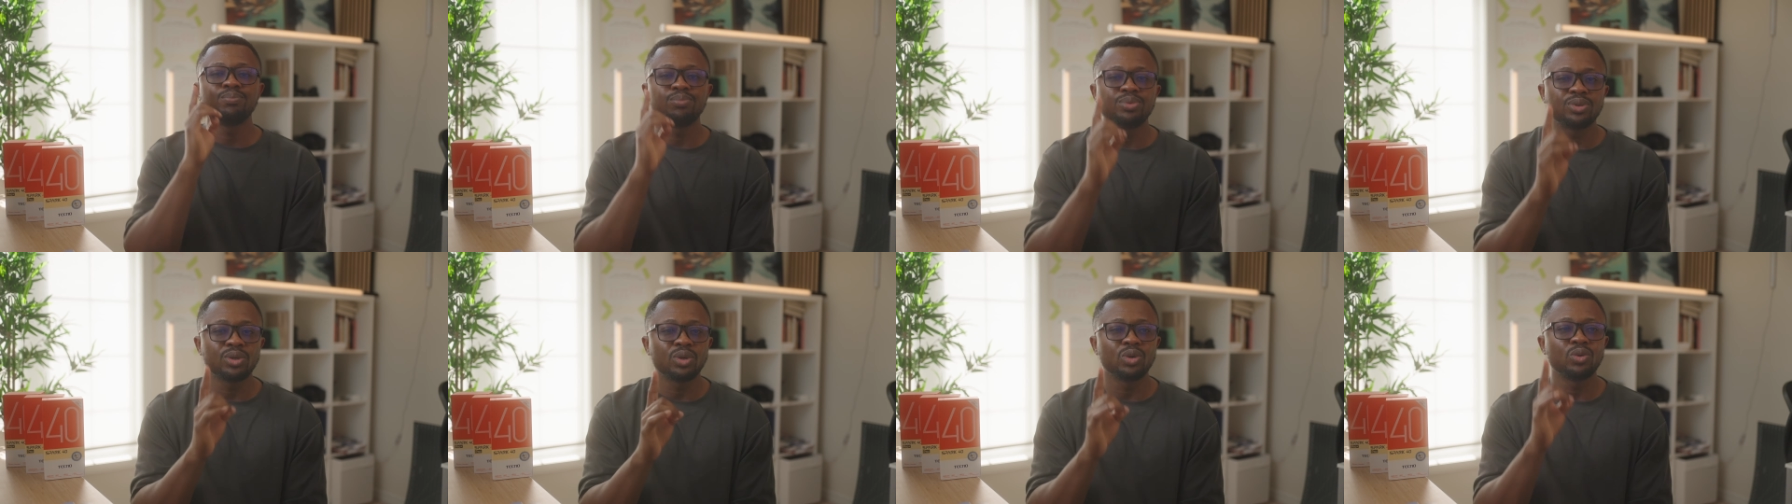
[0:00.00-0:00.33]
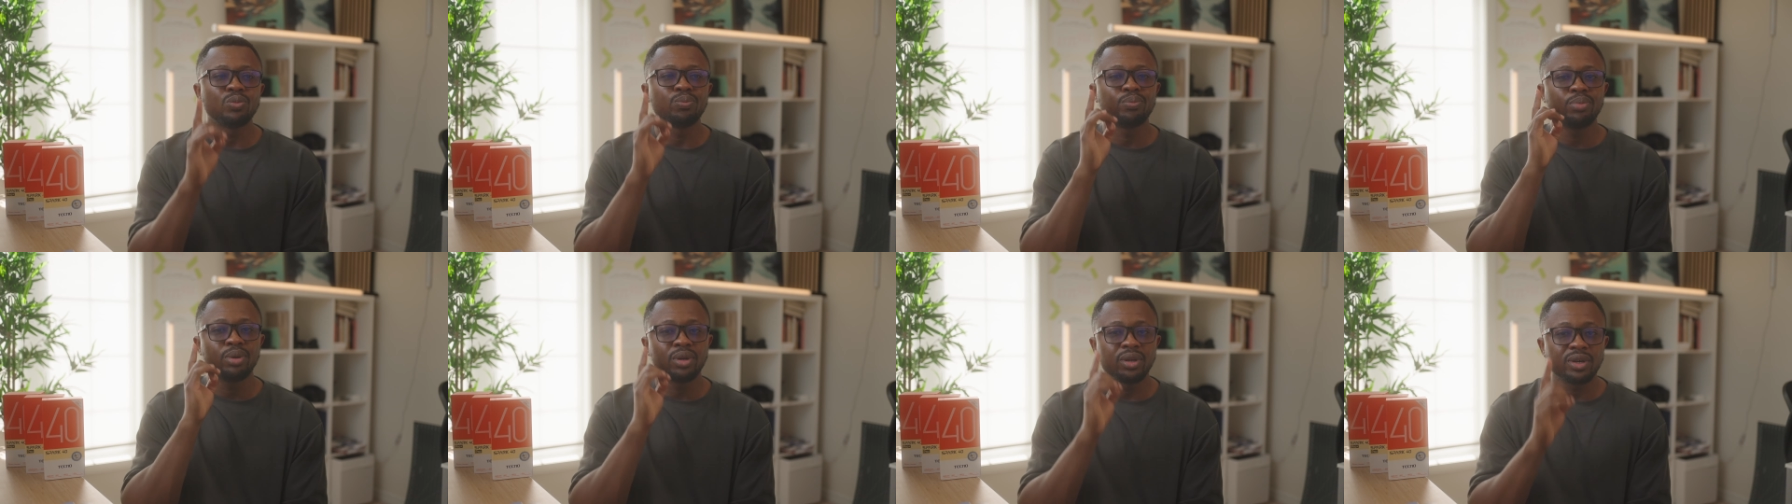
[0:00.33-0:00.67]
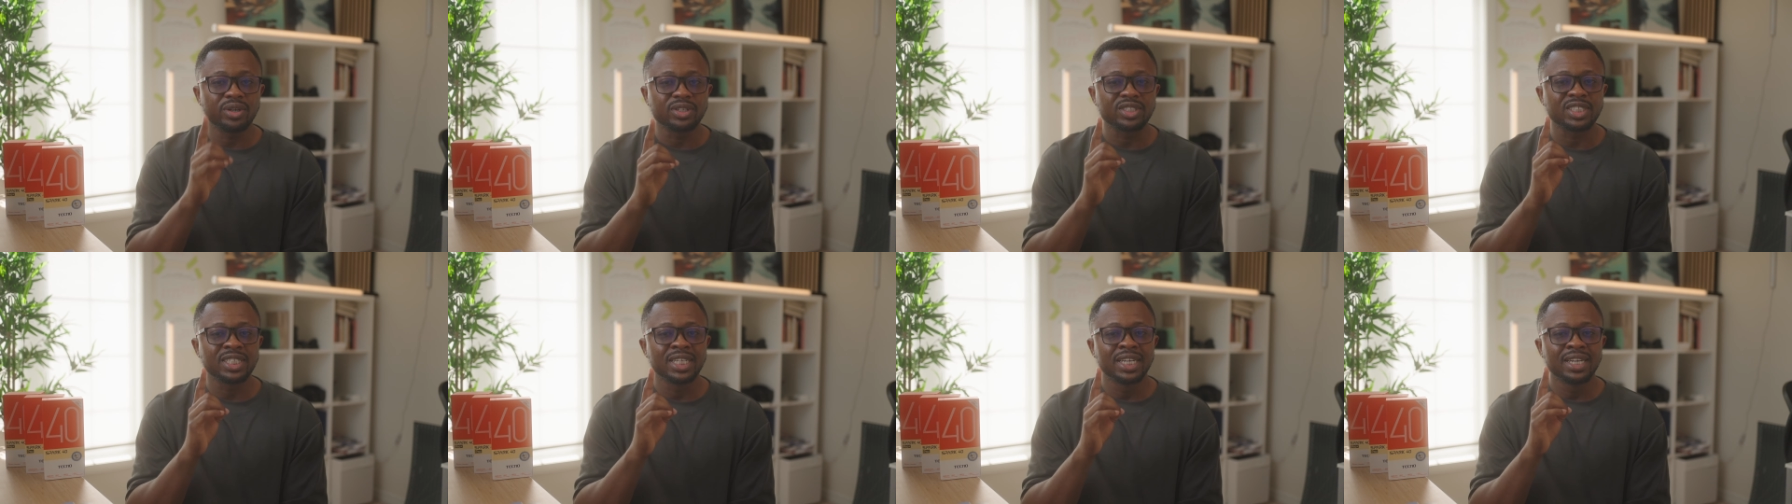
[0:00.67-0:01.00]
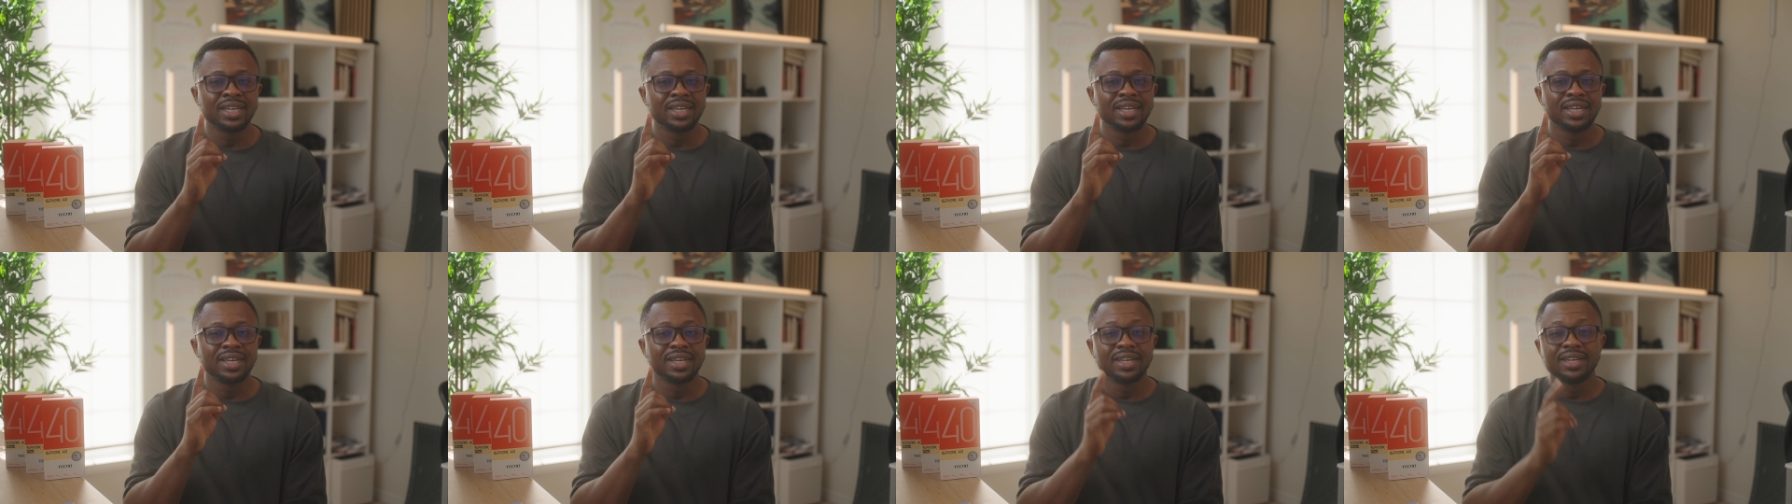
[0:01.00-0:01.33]
Pro Plus,
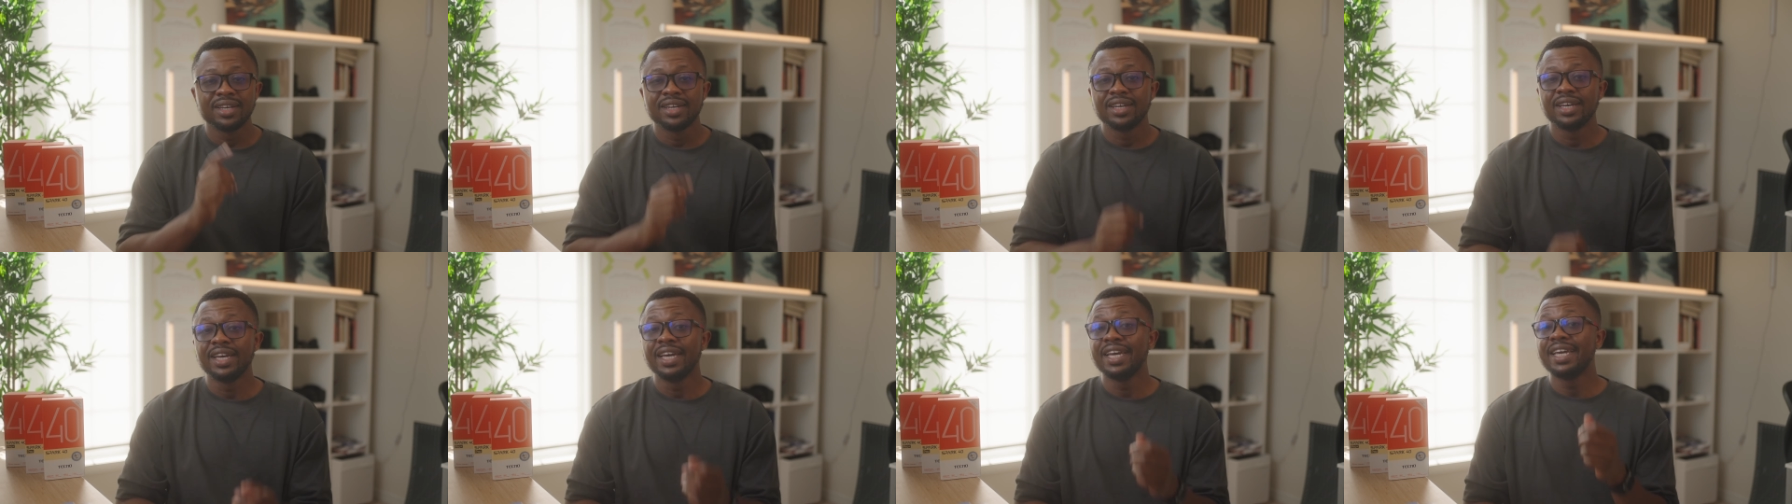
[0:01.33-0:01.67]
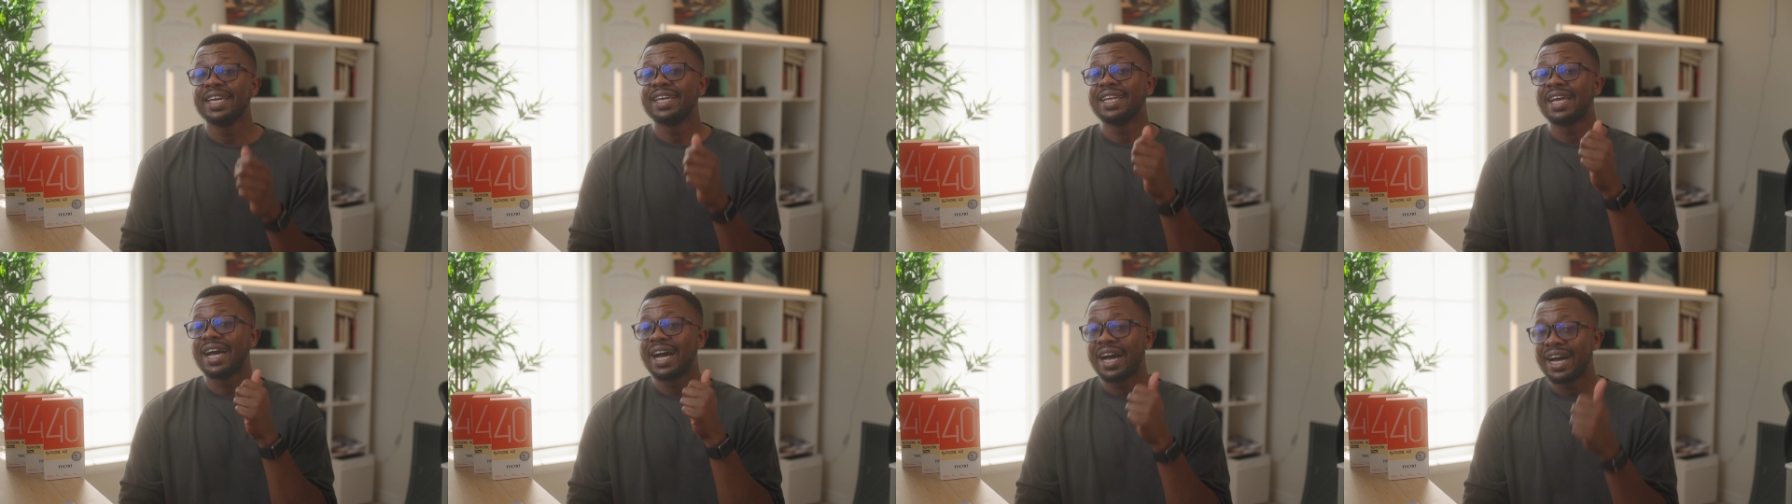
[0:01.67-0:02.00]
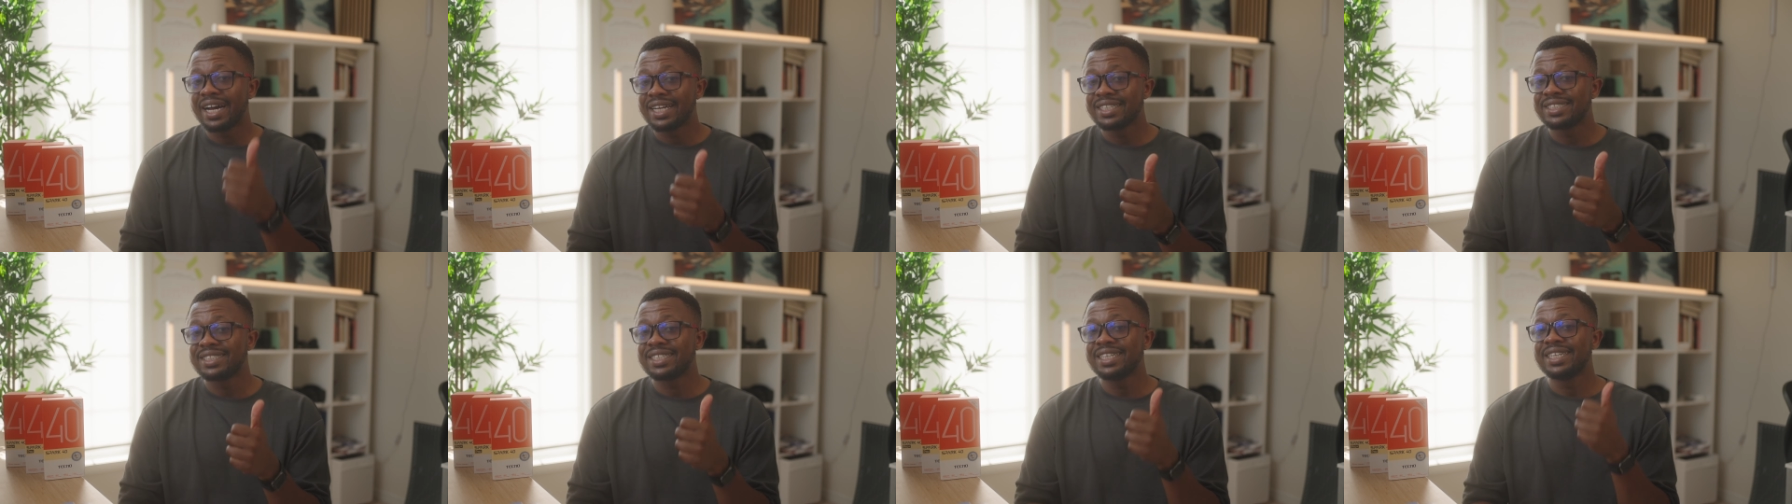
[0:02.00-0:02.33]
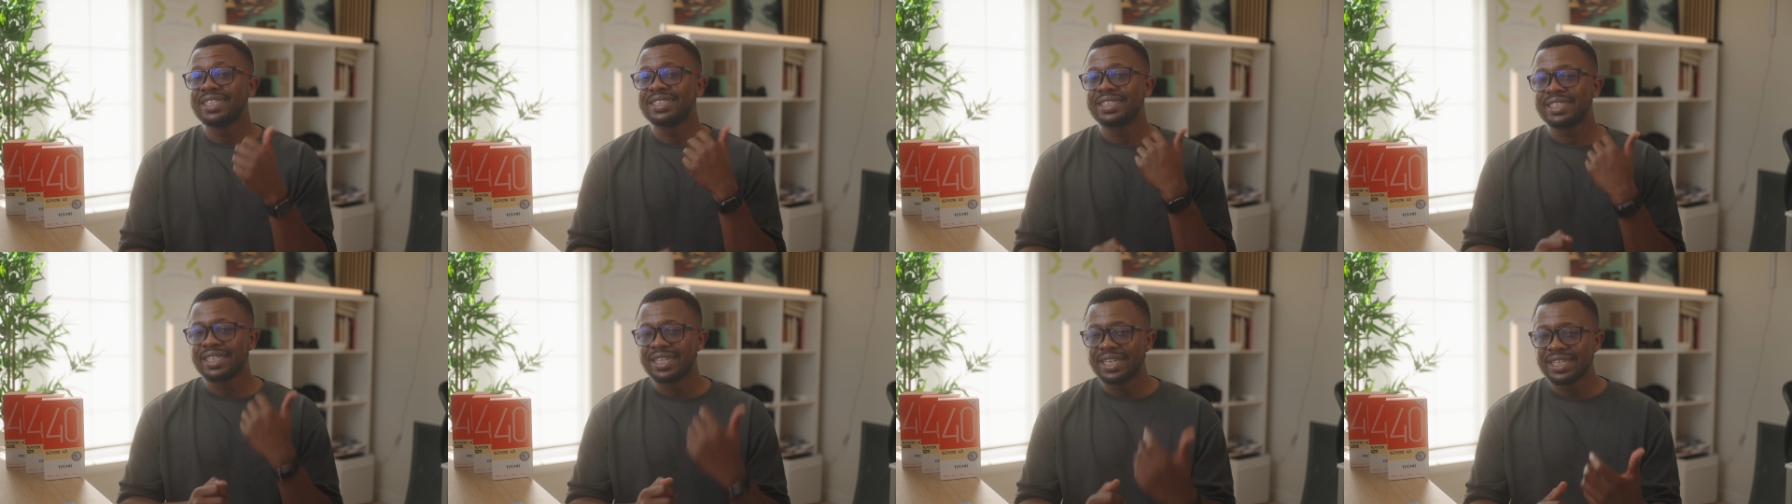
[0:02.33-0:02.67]
it adds
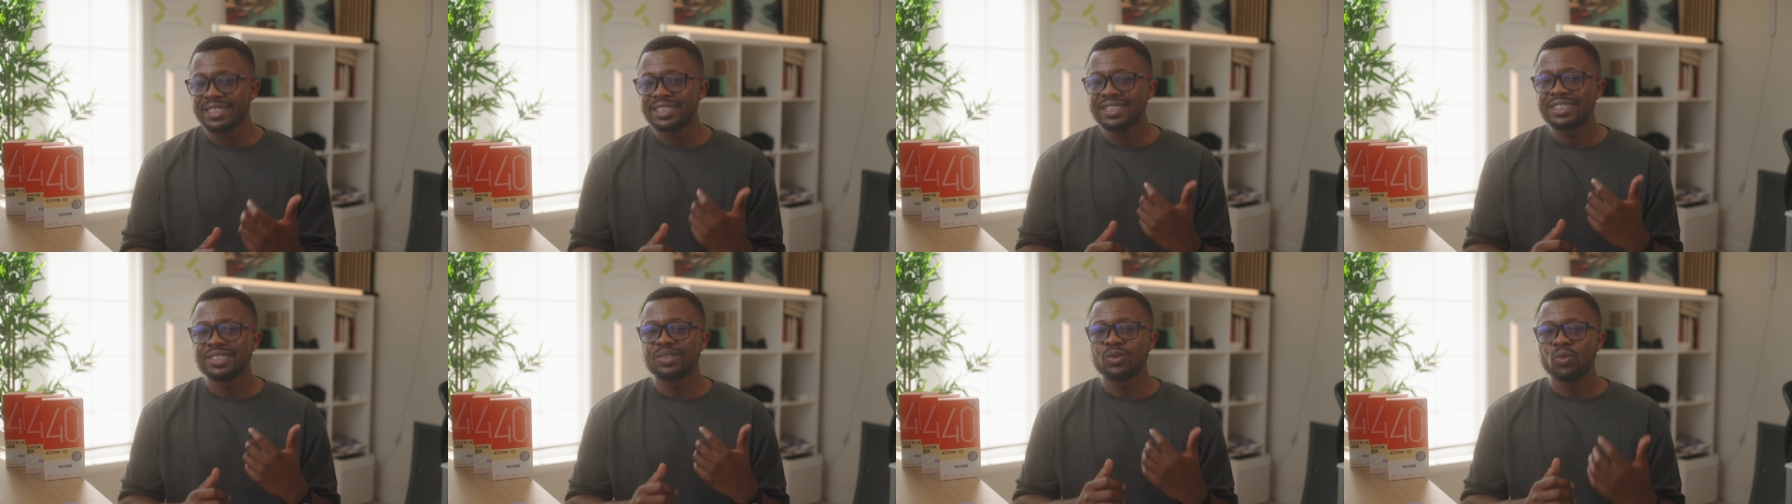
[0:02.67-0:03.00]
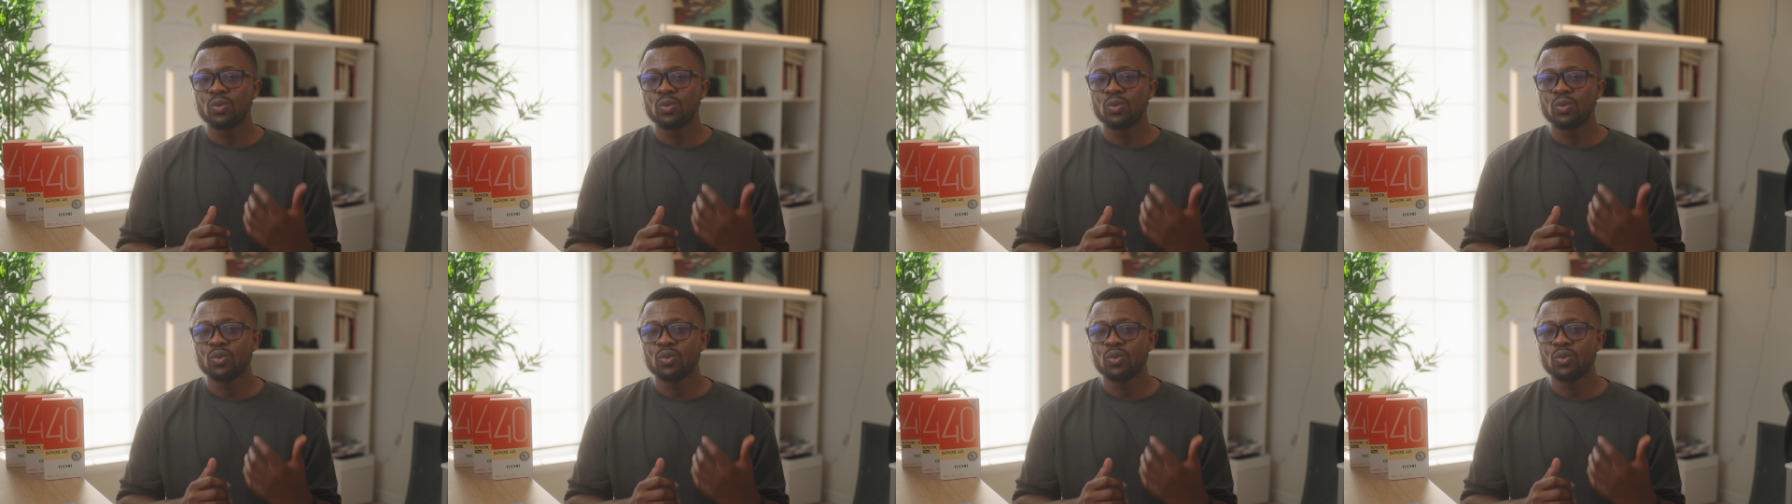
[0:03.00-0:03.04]
a 30